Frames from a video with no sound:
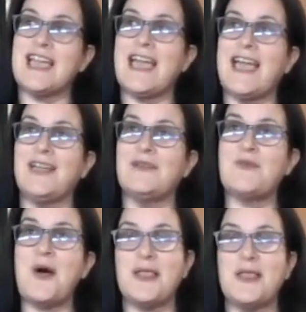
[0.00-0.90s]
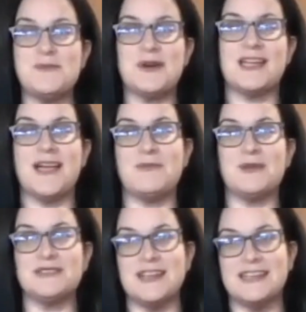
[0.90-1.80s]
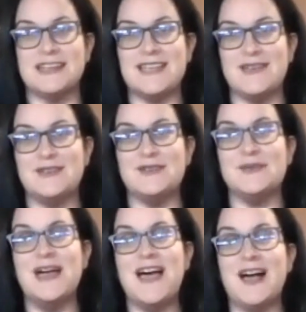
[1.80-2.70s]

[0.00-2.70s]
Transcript: and while I'm working, I'm also going to tell you